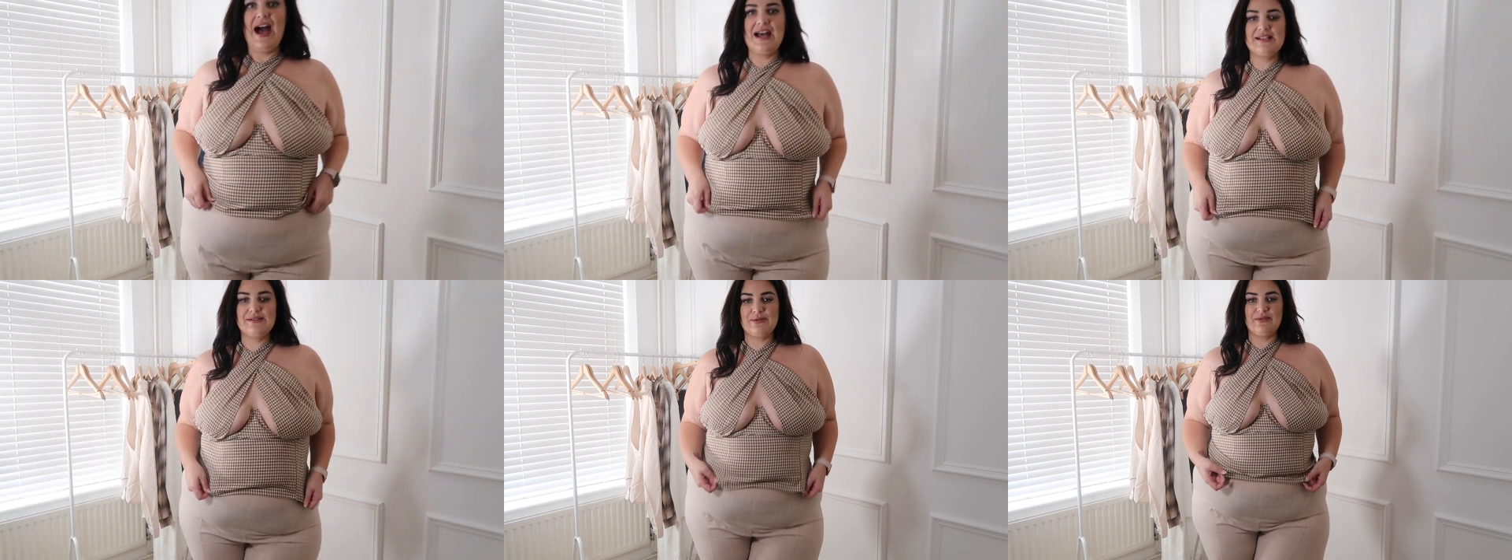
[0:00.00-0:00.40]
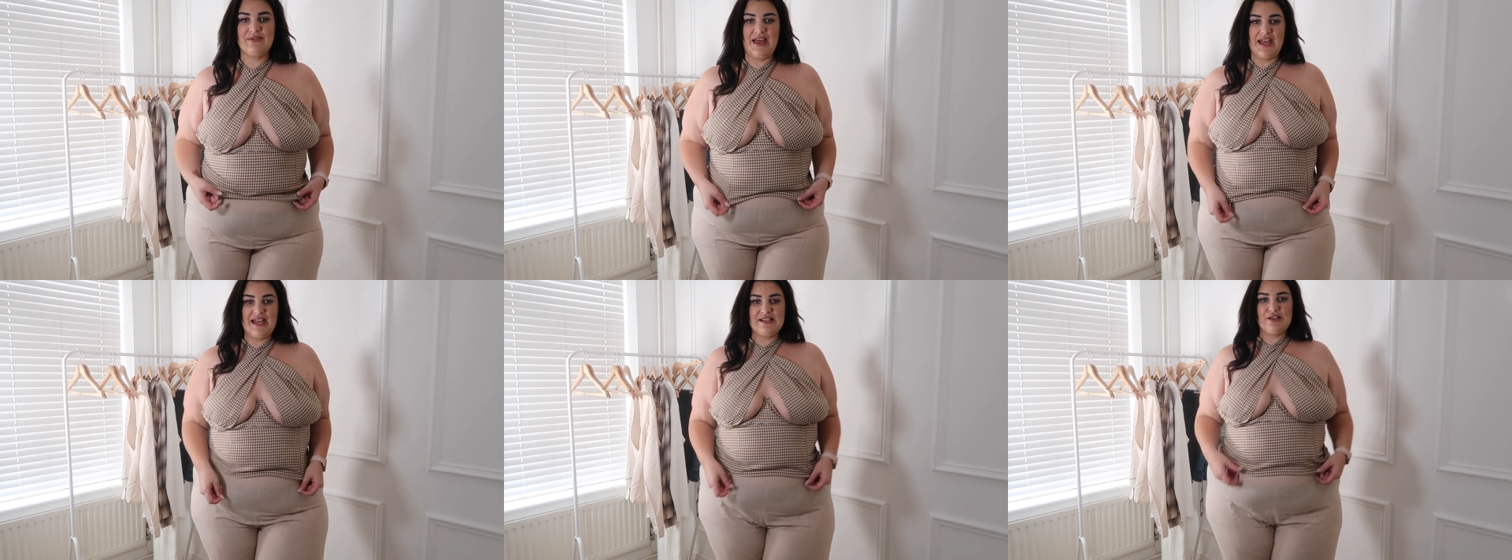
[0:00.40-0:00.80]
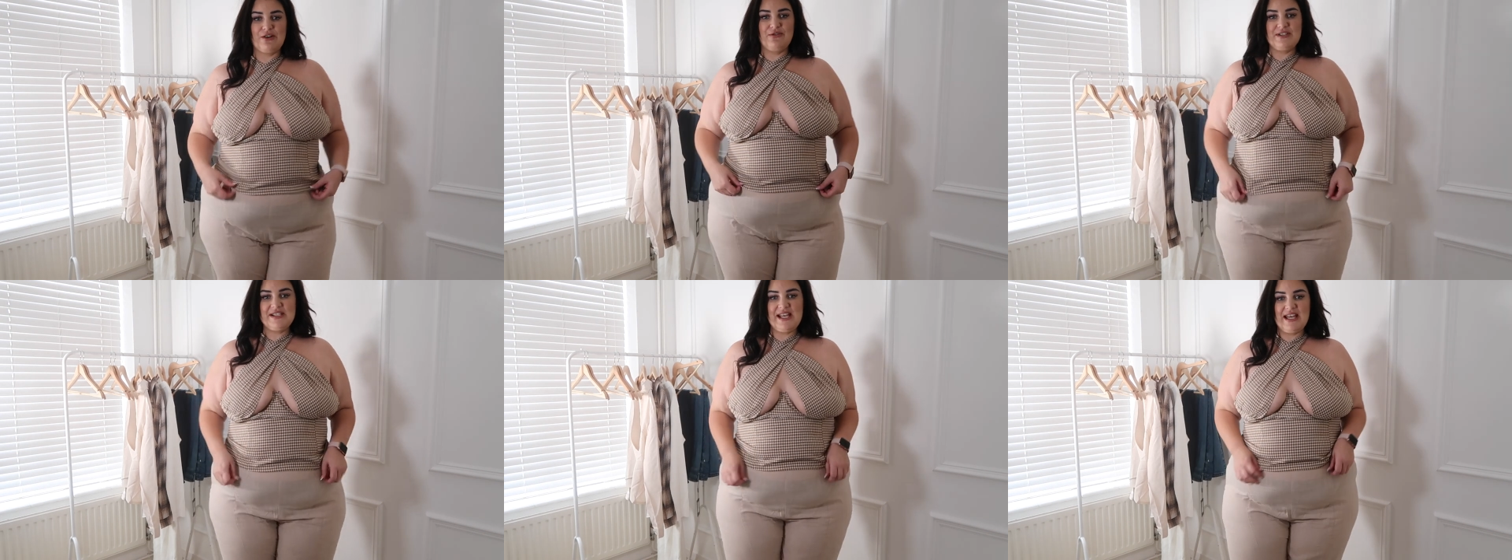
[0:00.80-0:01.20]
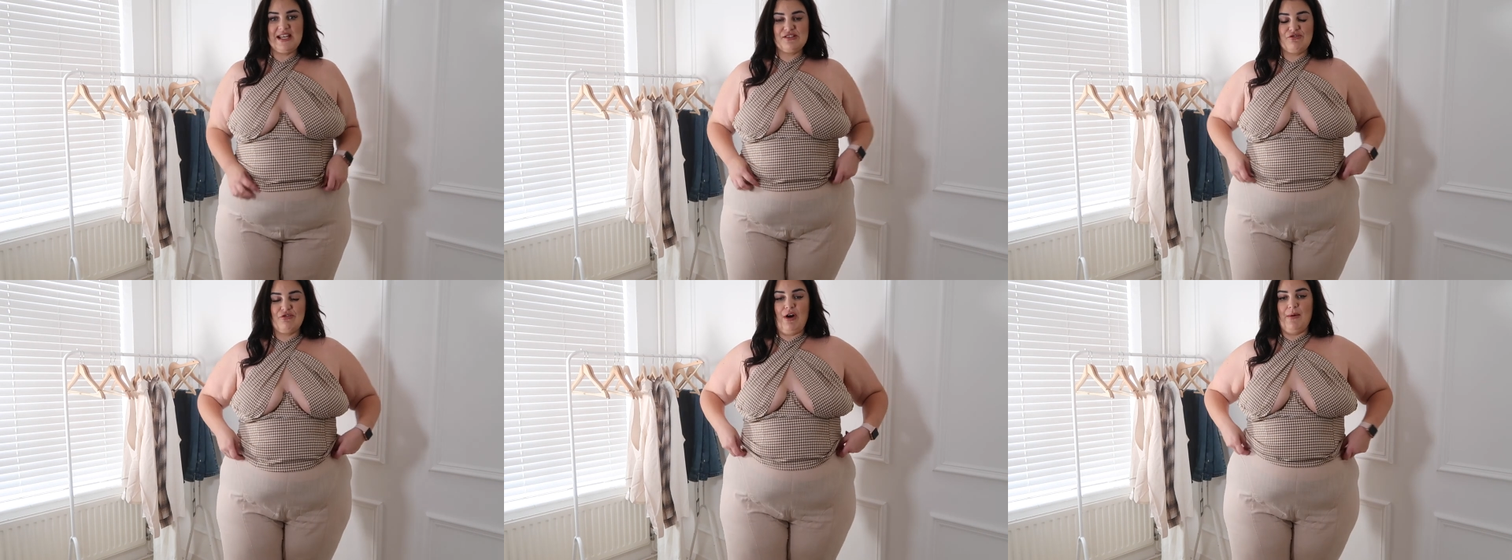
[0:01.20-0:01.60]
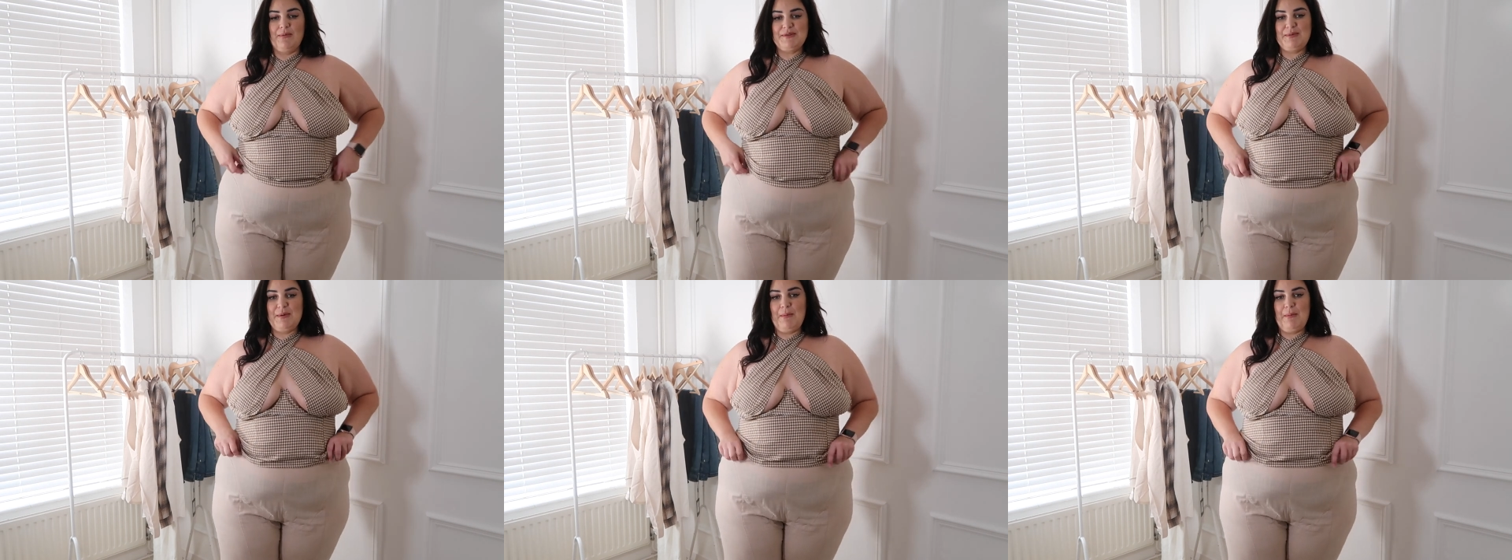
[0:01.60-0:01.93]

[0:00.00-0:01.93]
and some of these. Obviously, it's cropped,